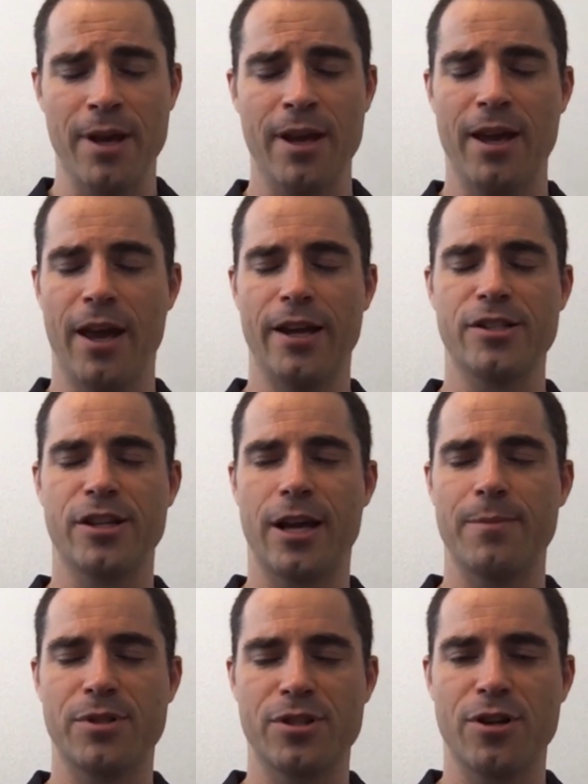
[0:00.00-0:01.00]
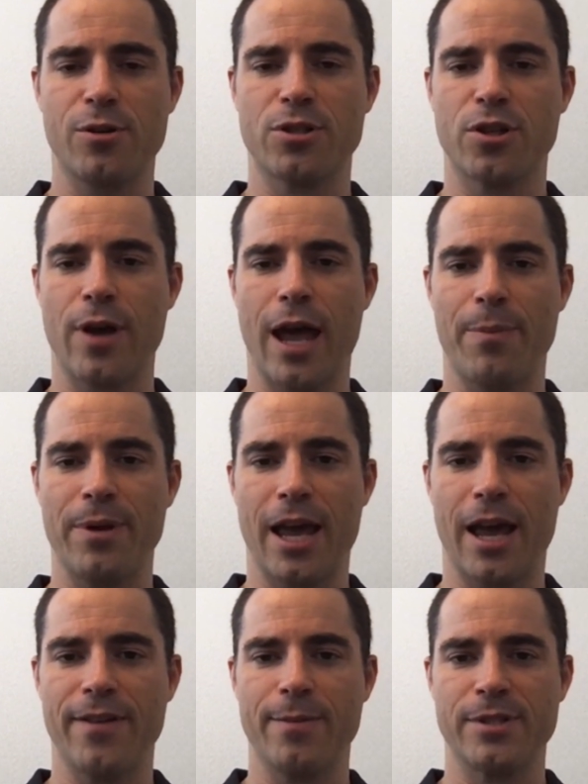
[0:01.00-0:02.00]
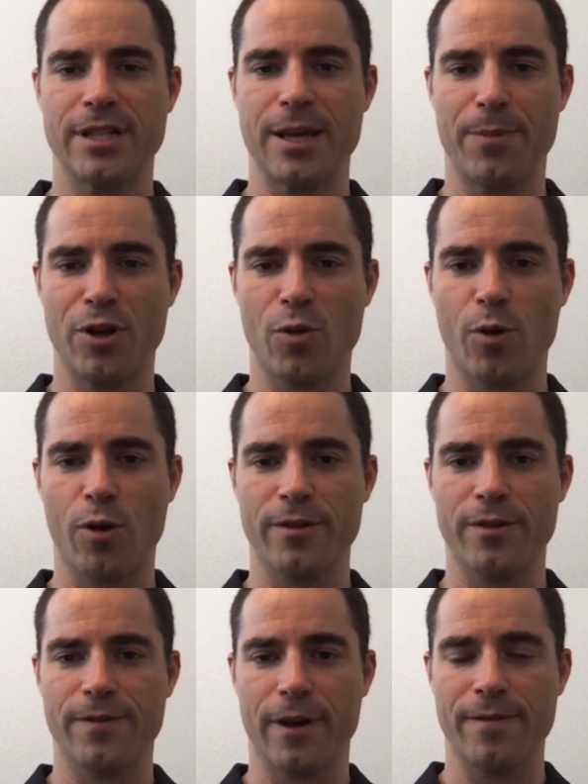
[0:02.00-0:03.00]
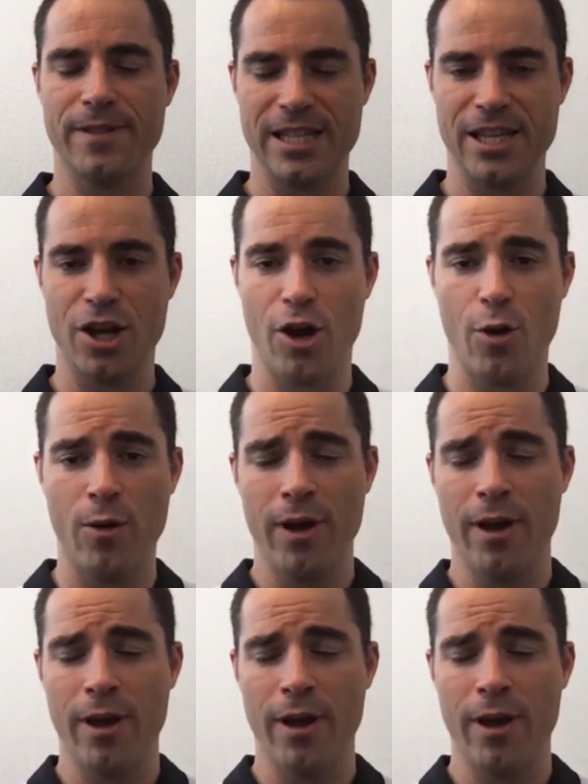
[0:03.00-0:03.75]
And so I'm so happy to have him step into the role of CEO.